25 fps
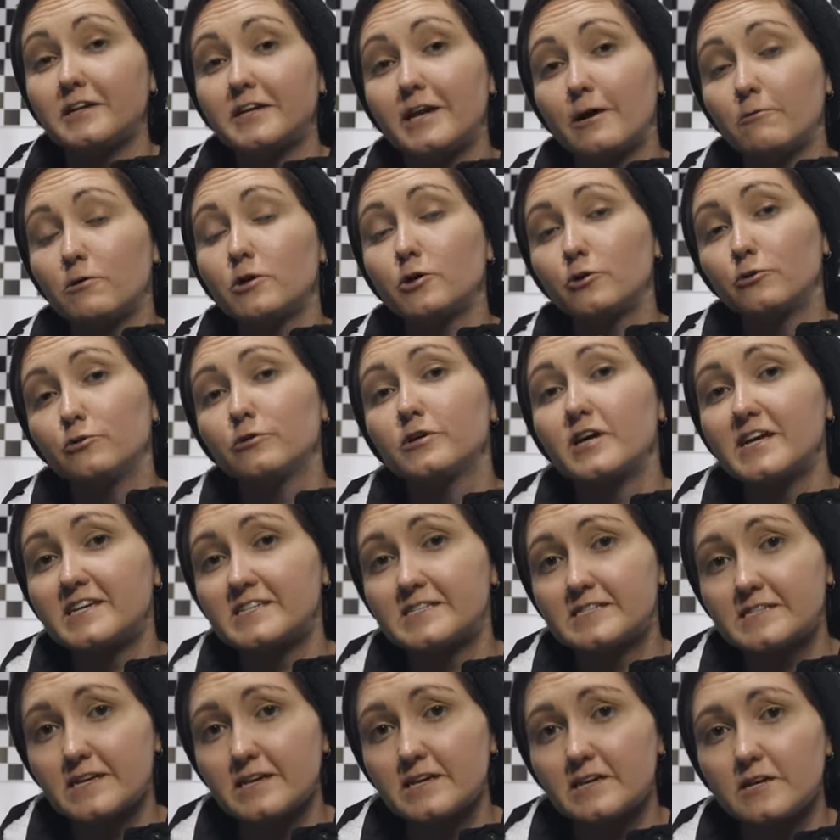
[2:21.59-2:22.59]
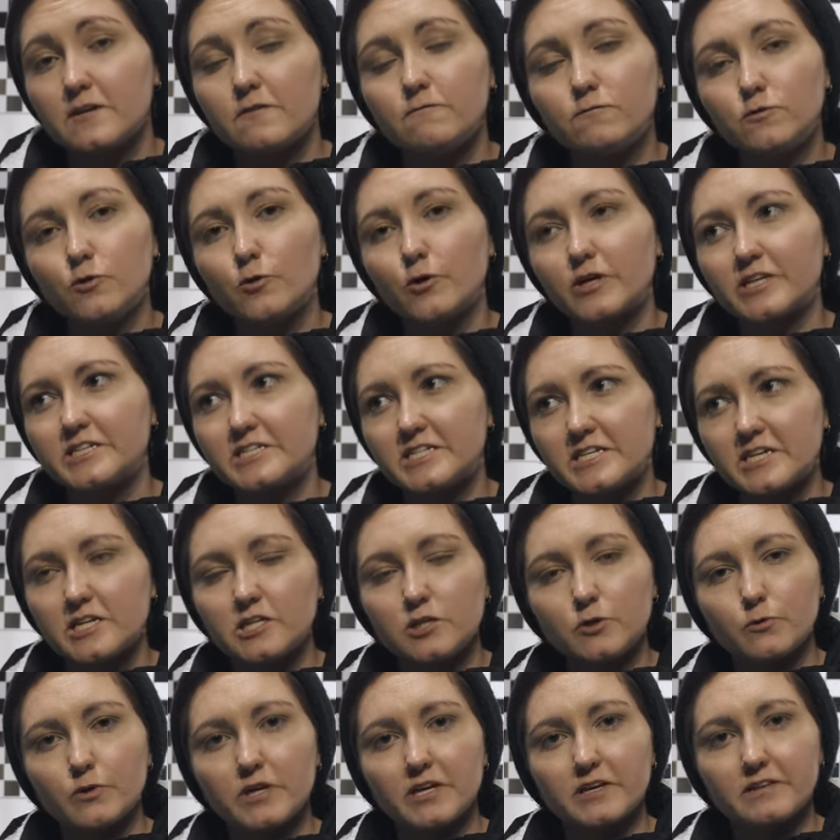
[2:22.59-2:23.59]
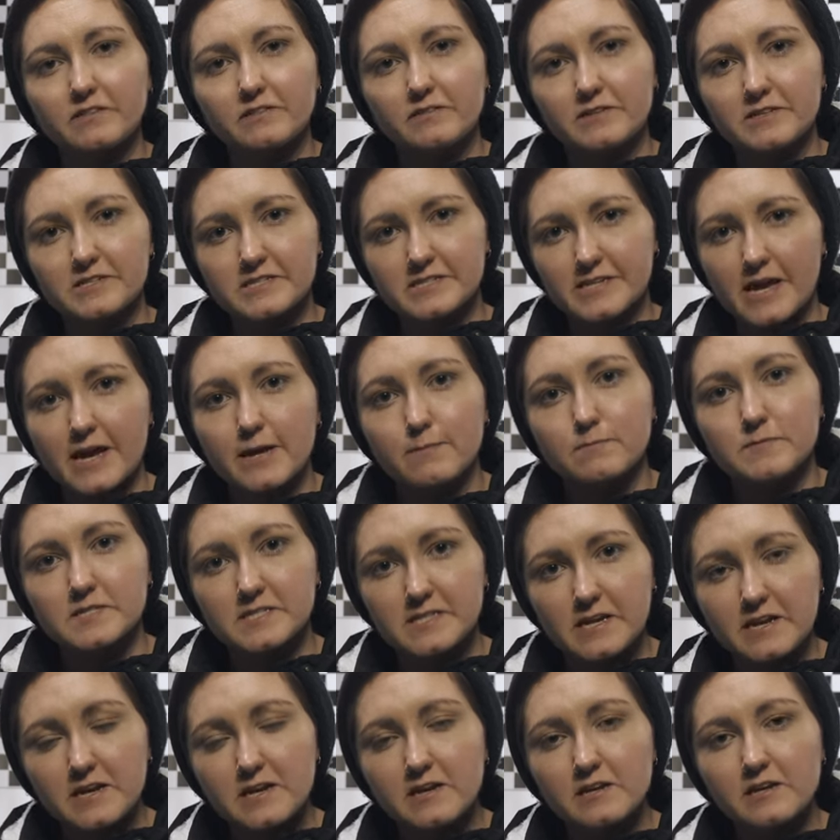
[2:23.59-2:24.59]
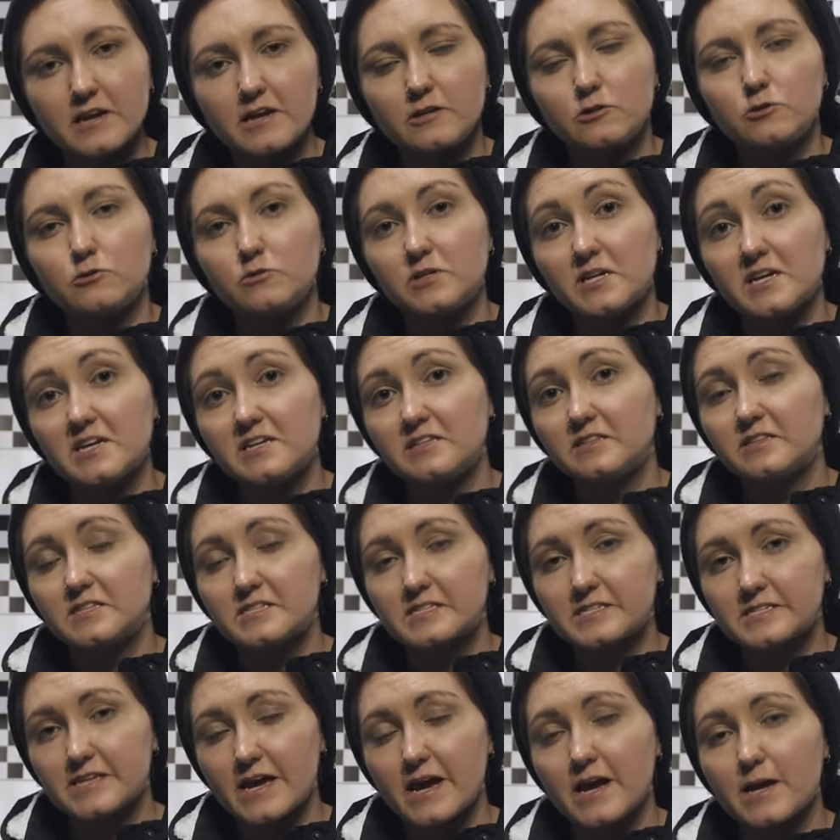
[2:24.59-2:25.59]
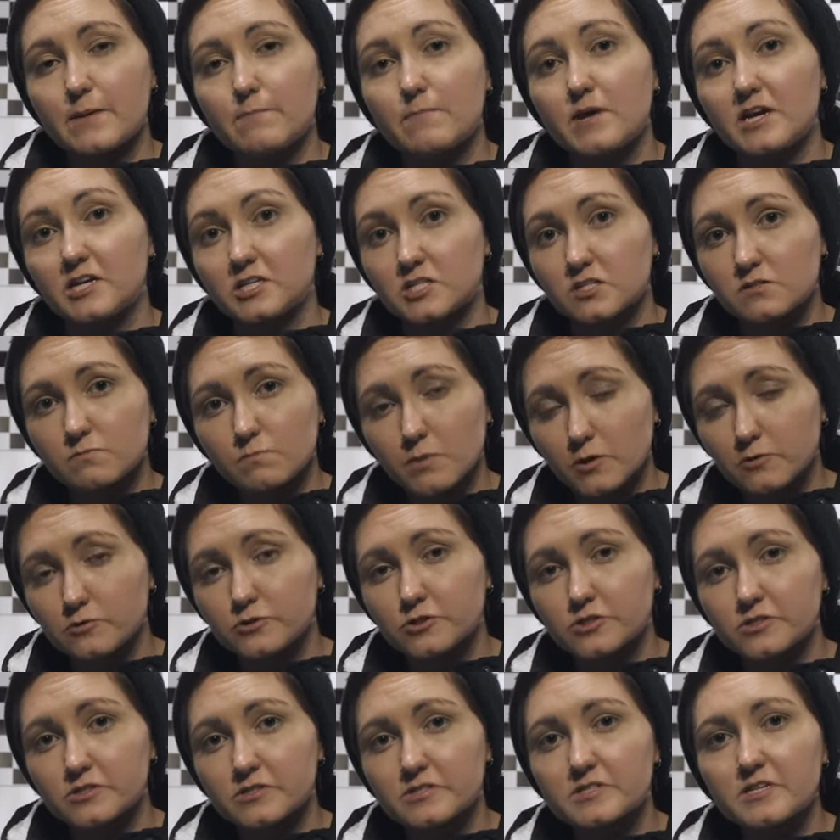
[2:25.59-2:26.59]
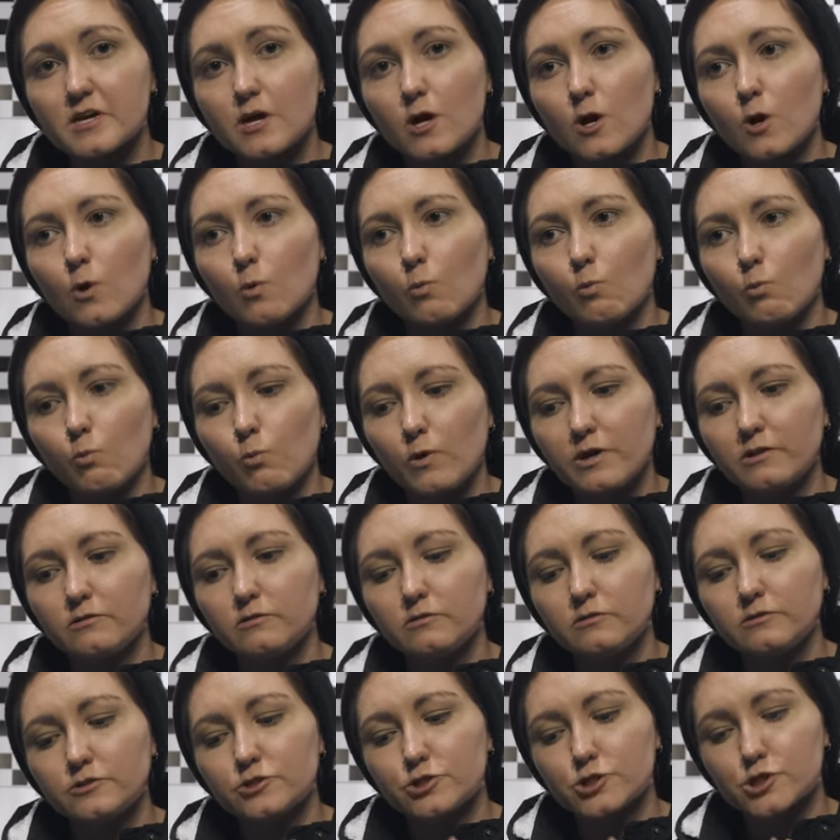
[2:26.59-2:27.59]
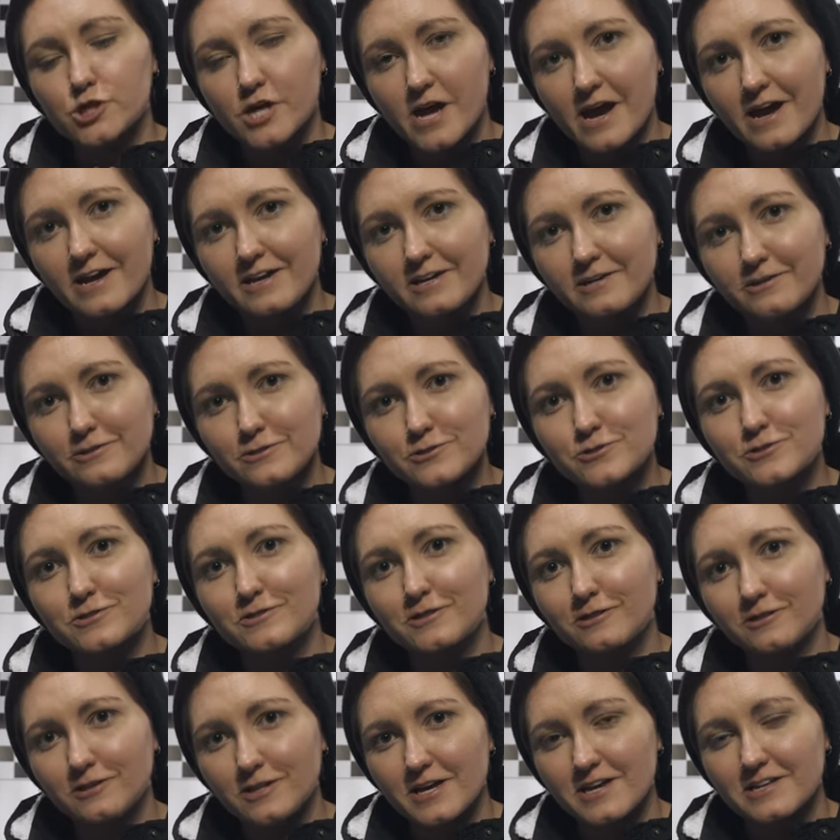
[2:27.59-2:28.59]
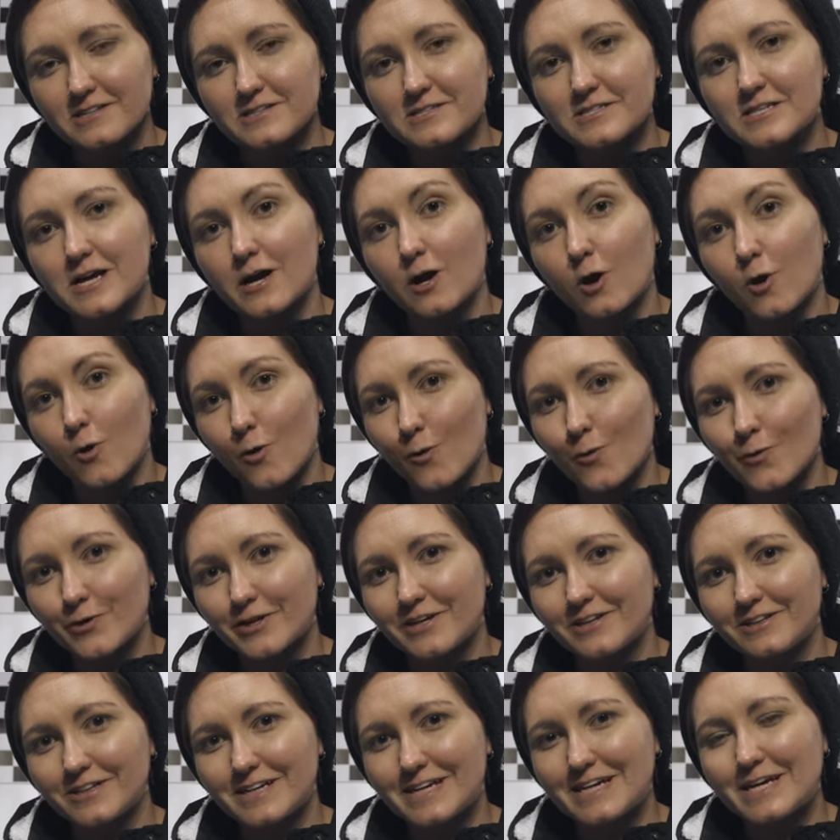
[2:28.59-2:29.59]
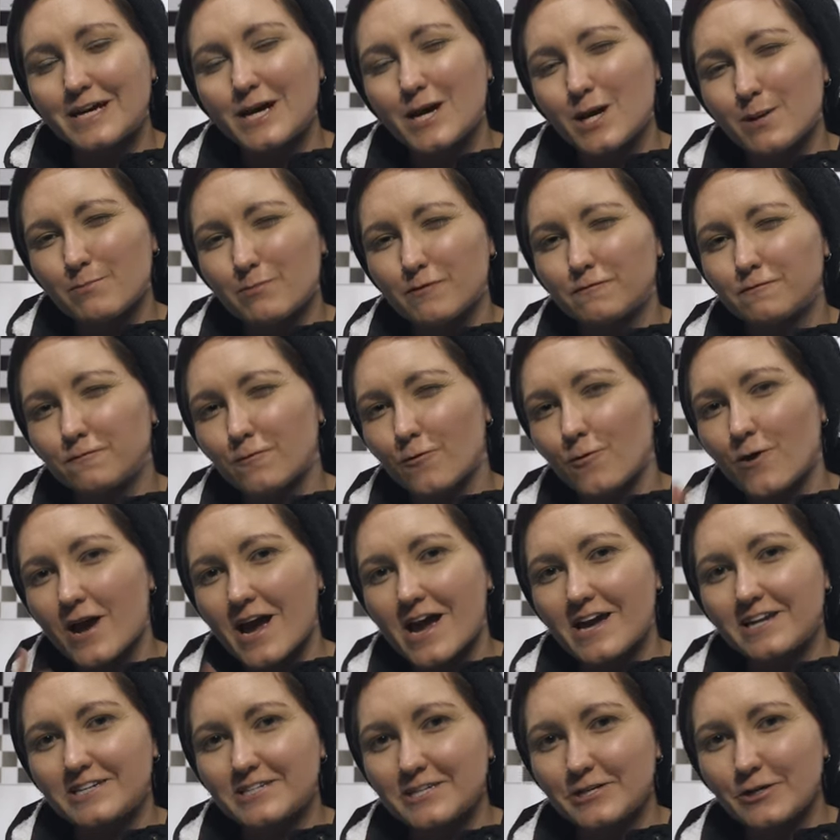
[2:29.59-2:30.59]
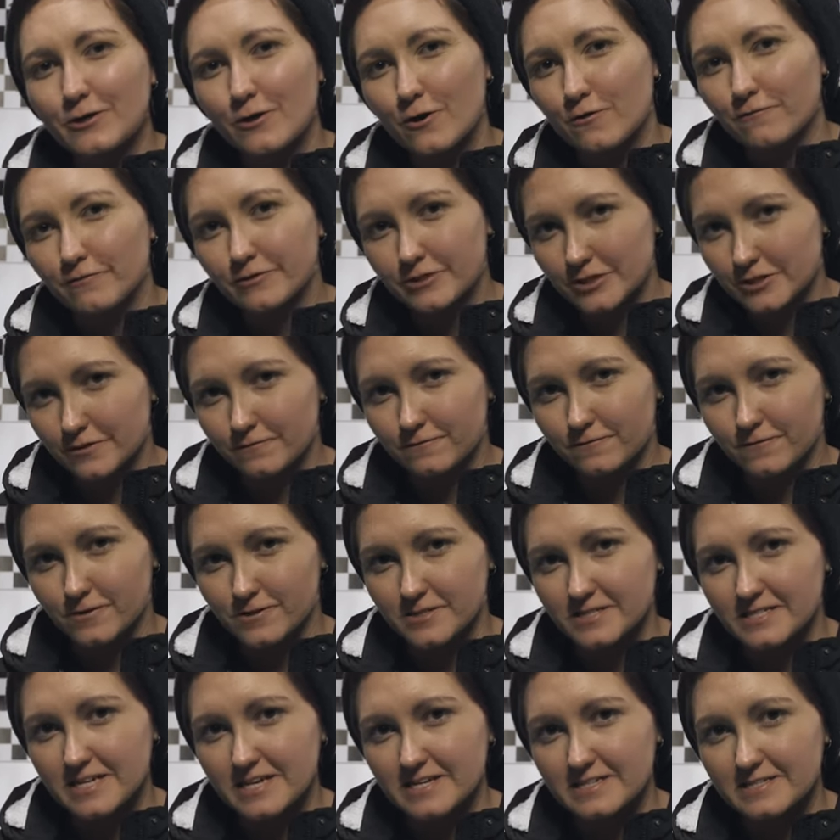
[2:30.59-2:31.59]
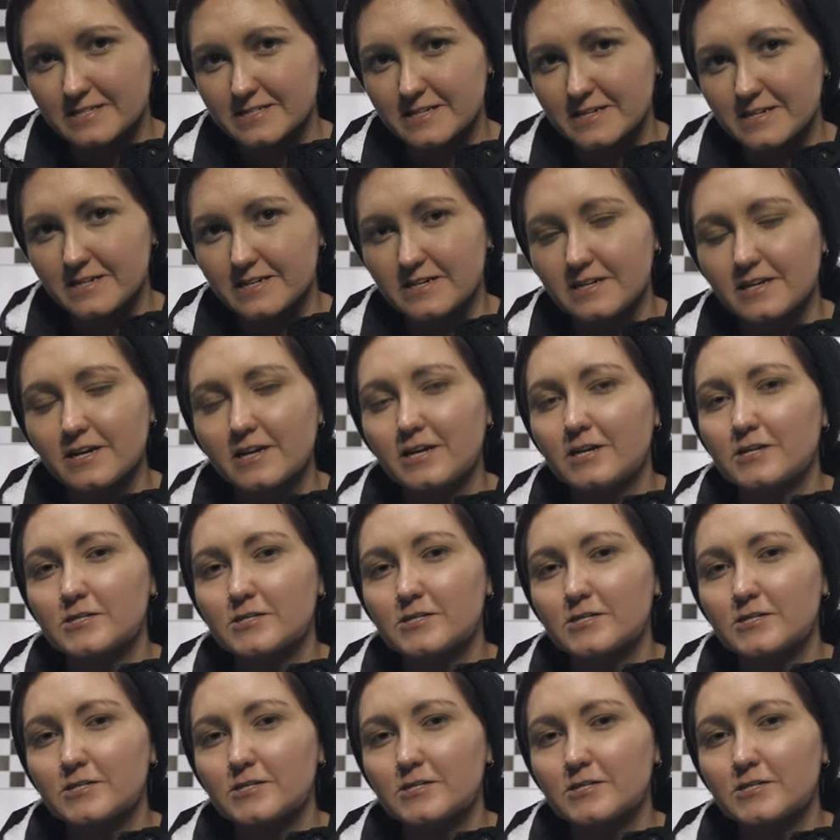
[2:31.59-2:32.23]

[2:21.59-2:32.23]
Now, a good AC, if you're continuing the same scene and you need the same exposures, will change the lens accordingly before handing it over to the first AC.